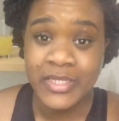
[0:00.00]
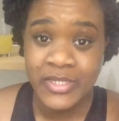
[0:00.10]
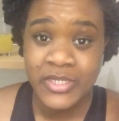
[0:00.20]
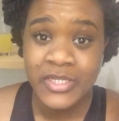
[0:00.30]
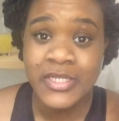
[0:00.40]

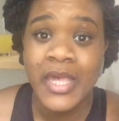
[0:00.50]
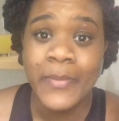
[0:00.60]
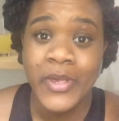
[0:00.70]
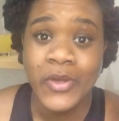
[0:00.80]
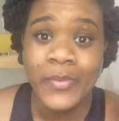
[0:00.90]
delicious. I
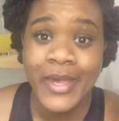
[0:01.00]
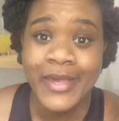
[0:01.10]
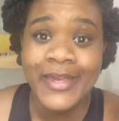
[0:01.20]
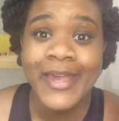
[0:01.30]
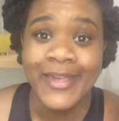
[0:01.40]
may go
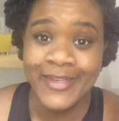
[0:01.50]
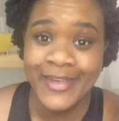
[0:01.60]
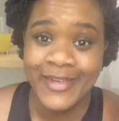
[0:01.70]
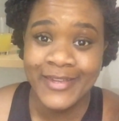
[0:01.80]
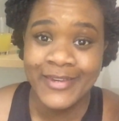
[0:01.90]
back and
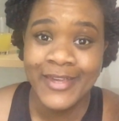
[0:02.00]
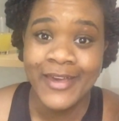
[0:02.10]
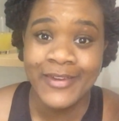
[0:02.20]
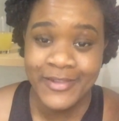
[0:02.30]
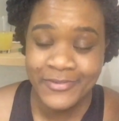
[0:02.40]
get
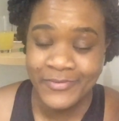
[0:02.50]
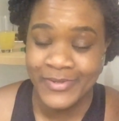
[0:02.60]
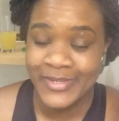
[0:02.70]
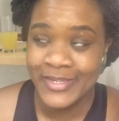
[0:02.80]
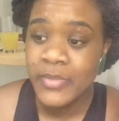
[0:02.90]
another
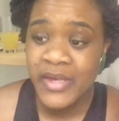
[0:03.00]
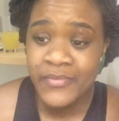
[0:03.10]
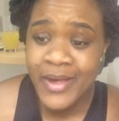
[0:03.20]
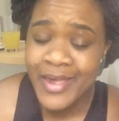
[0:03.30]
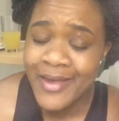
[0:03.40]
one.
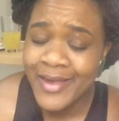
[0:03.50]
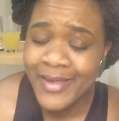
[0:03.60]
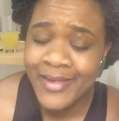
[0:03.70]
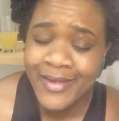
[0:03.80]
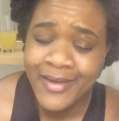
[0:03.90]

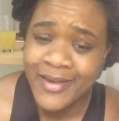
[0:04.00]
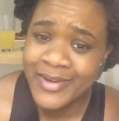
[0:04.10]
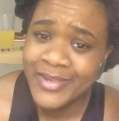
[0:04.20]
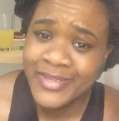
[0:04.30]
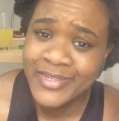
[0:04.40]
FYI,
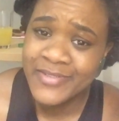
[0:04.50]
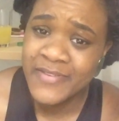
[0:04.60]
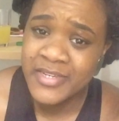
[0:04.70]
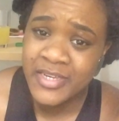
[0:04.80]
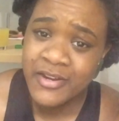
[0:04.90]
Ghana is
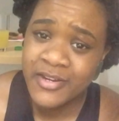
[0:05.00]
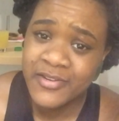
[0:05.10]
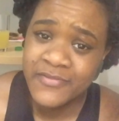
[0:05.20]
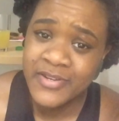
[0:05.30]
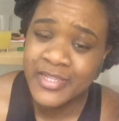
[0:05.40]

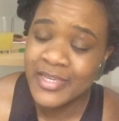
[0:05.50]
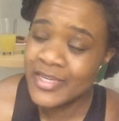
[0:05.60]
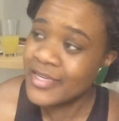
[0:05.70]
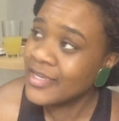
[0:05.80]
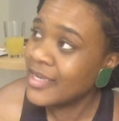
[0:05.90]
vegetarian
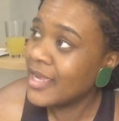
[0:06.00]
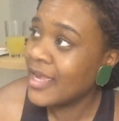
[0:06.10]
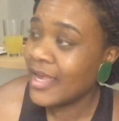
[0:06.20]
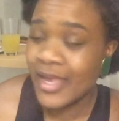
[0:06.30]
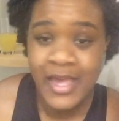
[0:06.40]
friendly.
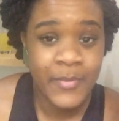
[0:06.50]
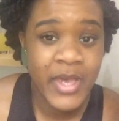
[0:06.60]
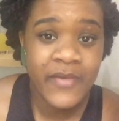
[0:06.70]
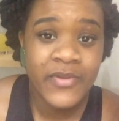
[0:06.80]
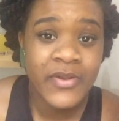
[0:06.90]
I'm
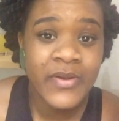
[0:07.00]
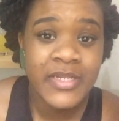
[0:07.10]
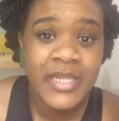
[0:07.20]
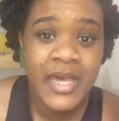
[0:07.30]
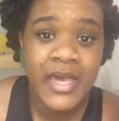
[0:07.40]
having a great
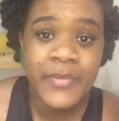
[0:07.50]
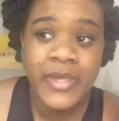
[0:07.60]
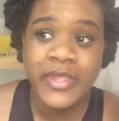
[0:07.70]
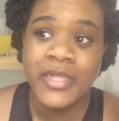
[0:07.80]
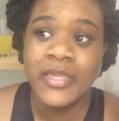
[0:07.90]
time,
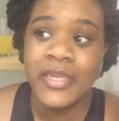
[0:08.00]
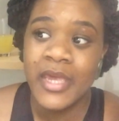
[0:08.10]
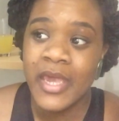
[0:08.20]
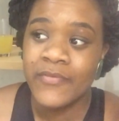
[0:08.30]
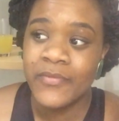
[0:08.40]
and then
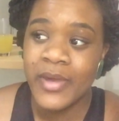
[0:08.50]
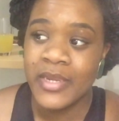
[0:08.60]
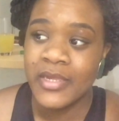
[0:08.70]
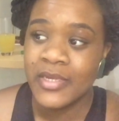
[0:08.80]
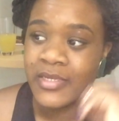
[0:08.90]

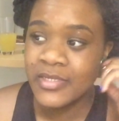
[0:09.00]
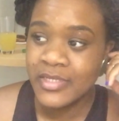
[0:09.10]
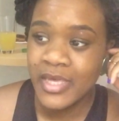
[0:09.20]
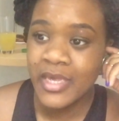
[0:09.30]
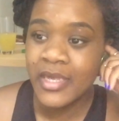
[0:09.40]
everybody
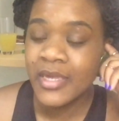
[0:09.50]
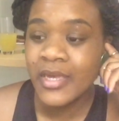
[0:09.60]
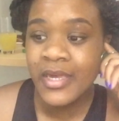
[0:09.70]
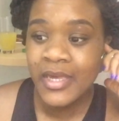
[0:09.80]
is like,